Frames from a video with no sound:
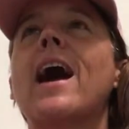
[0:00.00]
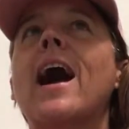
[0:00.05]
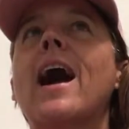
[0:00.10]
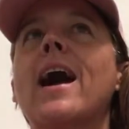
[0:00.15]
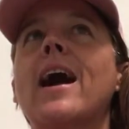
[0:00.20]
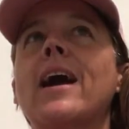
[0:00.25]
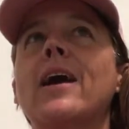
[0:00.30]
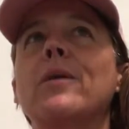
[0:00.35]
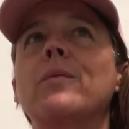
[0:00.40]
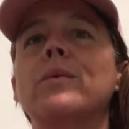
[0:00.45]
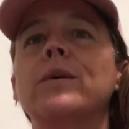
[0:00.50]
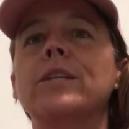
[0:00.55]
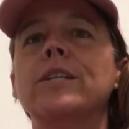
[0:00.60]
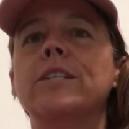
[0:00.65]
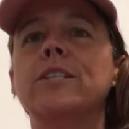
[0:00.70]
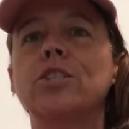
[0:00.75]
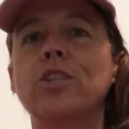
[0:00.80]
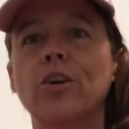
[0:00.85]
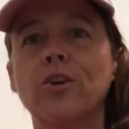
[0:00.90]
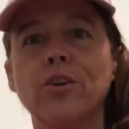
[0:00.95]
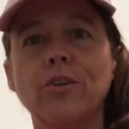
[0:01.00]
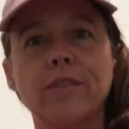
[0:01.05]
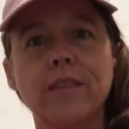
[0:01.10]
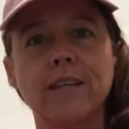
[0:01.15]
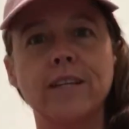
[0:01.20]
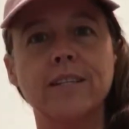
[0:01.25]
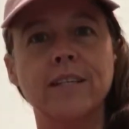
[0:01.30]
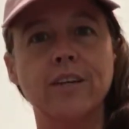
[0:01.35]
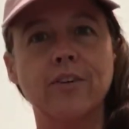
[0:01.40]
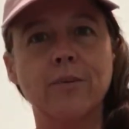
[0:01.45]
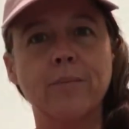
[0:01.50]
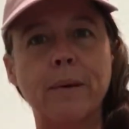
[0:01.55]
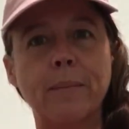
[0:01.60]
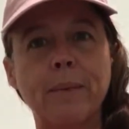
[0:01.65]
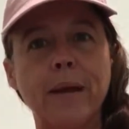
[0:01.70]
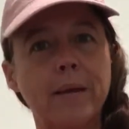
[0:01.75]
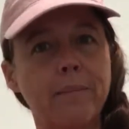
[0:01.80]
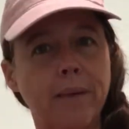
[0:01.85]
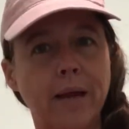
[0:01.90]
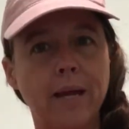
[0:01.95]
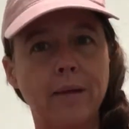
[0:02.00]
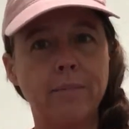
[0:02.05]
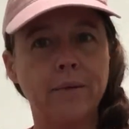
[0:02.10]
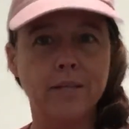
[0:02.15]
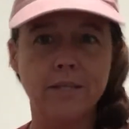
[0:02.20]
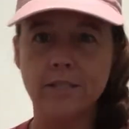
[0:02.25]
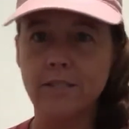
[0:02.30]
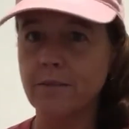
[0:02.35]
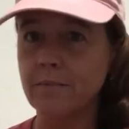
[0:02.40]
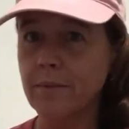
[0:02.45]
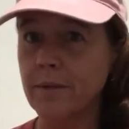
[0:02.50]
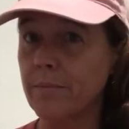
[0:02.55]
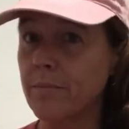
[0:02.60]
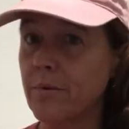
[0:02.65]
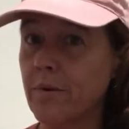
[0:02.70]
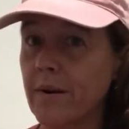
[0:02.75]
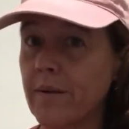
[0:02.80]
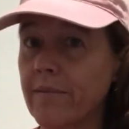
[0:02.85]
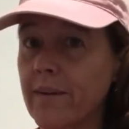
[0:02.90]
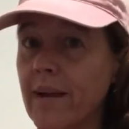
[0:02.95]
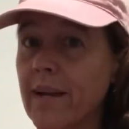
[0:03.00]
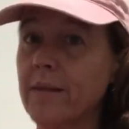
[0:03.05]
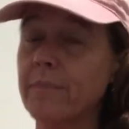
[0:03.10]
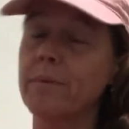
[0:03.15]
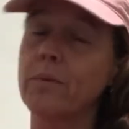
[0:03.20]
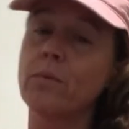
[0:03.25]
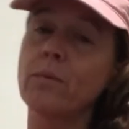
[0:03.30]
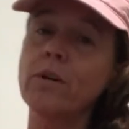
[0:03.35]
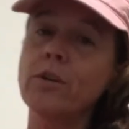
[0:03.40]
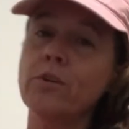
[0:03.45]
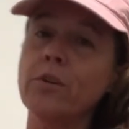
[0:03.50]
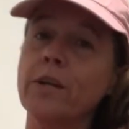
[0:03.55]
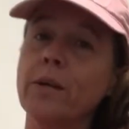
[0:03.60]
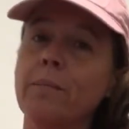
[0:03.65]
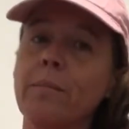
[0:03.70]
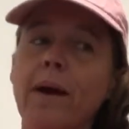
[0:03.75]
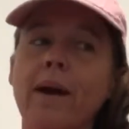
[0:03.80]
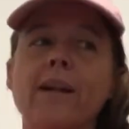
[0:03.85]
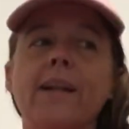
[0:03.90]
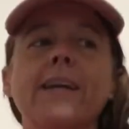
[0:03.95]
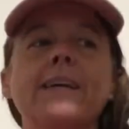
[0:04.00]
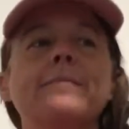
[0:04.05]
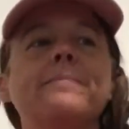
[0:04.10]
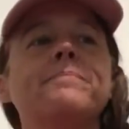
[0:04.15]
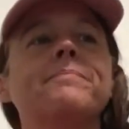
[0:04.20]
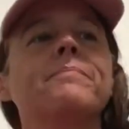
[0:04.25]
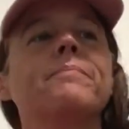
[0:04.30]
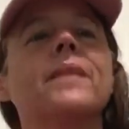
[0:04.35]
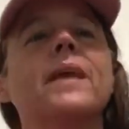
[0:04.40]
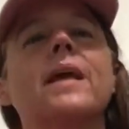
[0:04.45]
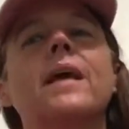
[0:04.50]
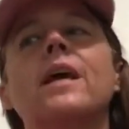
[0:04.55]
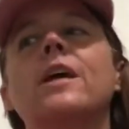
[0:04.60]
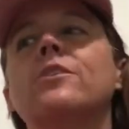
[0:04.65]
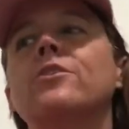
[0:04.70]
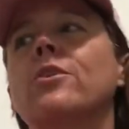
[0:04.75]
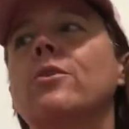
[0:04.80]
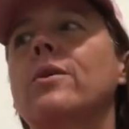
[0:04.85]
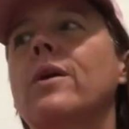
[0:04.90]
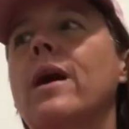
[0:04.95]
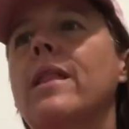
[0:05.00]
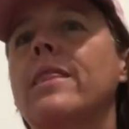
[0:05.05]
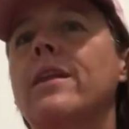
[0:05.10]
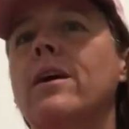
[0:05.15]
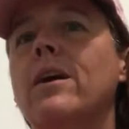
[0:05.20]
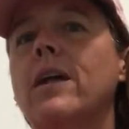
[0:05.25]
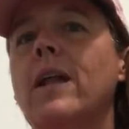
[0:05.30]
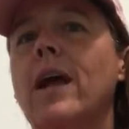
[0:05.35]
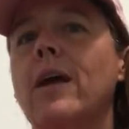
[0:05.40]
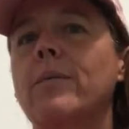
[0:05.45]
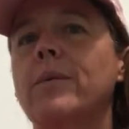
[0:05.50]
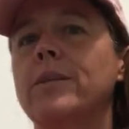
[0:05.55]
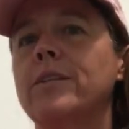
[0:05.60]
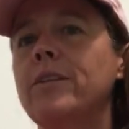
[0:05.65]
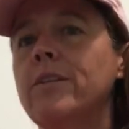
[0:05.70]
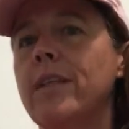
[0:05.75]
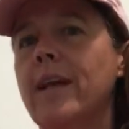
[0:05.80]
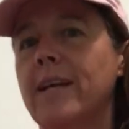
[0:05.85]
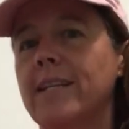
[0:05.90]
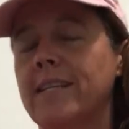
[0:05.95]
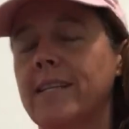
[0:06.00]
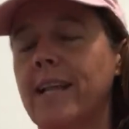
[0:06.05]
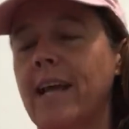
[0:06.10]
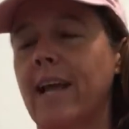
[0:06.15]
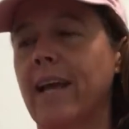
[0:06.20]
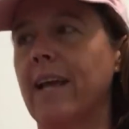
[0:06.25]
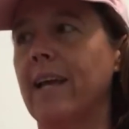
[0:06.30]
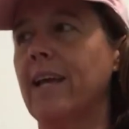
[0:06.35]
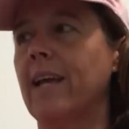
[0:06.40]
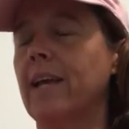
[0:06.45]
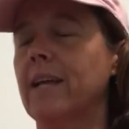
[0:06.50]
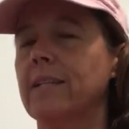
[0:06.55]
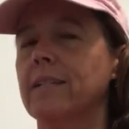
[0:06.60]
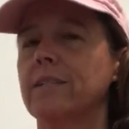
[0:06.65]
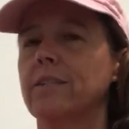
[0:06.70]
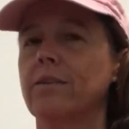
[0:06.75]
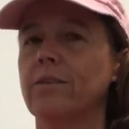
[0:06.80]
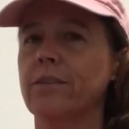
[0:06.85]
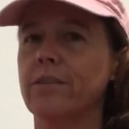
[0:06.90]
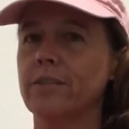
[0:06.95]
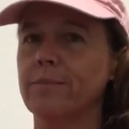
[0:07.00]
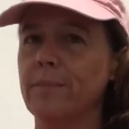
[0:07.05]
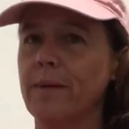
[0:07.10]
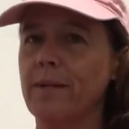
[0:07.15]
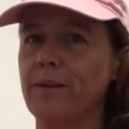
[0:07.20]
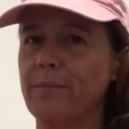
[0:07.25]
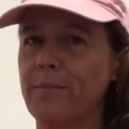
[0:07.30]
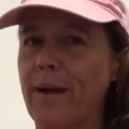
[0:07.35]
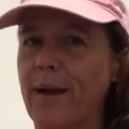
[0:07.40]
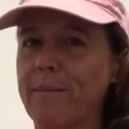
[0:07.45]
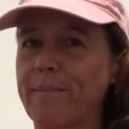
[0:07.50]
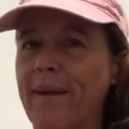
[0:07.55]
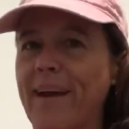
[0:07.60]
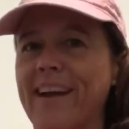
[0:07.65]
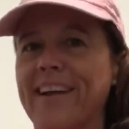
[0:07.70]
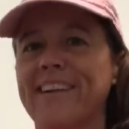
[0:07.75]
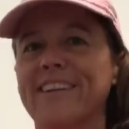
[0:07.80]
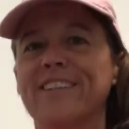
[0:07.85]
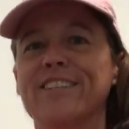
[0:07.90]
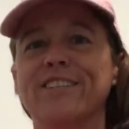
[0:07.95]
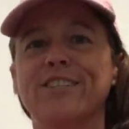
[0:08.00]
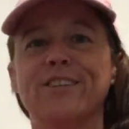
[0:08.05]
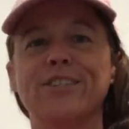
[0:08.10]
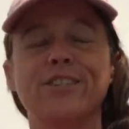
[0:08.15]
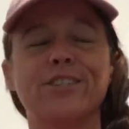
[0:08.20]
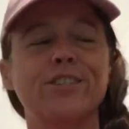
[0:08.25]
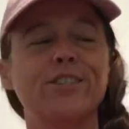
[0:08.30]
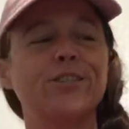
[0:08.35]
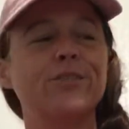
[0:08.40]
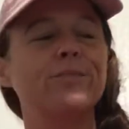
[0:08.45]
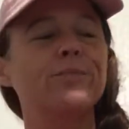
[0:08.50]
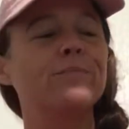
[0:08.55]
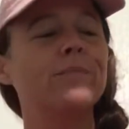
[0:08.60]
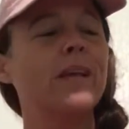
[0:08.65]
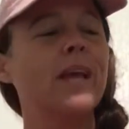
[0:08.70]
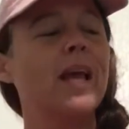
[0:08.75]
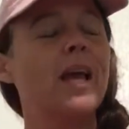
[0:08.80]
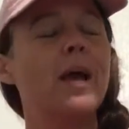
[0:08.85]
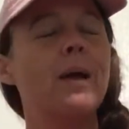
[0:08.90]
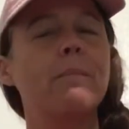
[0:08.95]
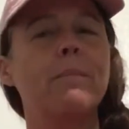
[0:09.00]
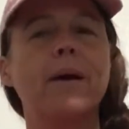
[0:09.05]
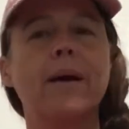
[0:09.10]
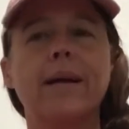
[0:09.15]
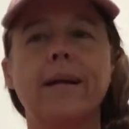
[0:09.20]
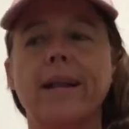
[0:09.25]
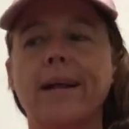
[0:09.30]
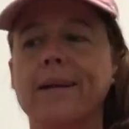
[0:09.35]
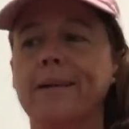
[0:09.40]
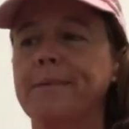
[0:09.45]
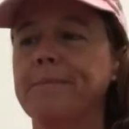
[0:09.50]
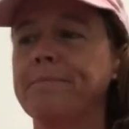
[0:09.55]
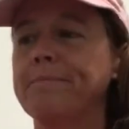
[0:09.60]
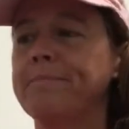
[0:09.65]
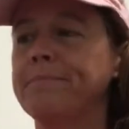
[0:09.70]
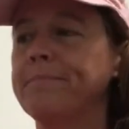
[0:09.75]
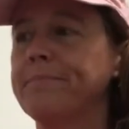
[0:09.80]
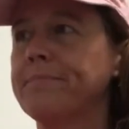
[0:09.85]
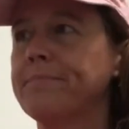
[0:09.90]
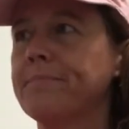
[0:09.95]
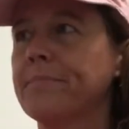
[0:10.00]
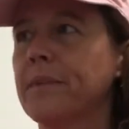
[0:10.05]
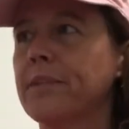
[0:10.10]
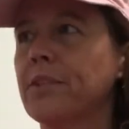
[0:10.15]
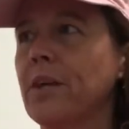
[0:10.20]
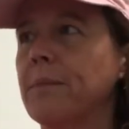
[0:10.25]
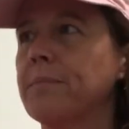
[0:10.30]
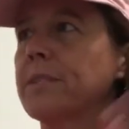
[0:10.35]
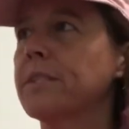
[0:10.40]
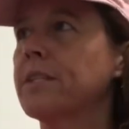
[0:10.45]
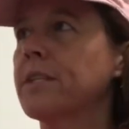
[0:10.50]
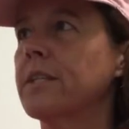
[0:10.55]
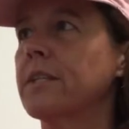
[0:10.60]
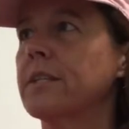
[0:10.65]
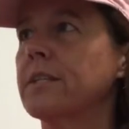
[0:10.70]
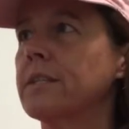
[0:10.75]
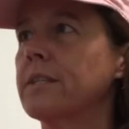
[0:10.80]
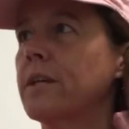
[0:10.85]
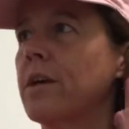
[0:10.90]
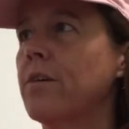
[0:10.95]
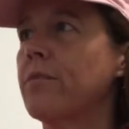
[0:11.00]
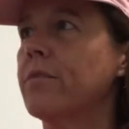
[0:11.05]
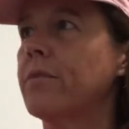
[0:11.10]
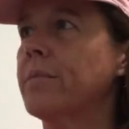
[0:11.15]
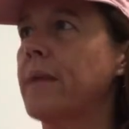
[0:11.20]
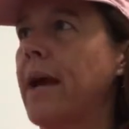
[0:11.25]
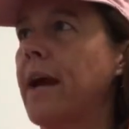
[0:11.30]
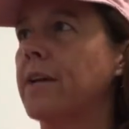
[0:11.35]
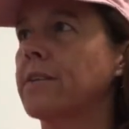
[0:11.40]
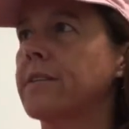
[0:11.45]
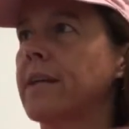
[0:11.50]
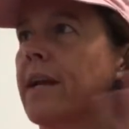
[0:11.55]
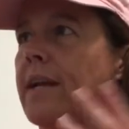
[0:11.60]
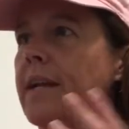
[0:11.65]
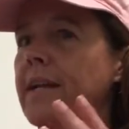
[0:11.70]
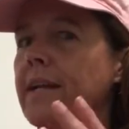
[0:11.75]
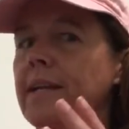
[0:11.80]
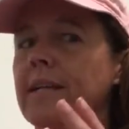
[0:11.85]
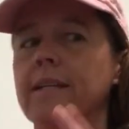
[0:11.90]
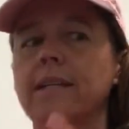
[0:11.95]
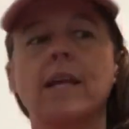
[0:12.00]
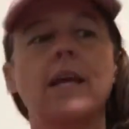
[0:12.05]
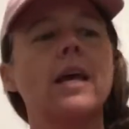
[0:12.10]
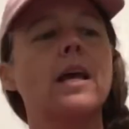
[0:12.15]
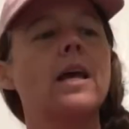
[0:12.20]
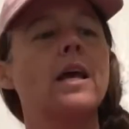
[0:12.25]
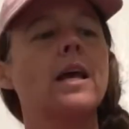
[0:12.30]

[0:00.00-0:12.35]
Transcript: I would show you things that are in my backpack because some people have kind of been wondering about it. So I thought I would do that today. And so here's my little backpack and I'll show it to you. But so I'm just gonna go from the outside in.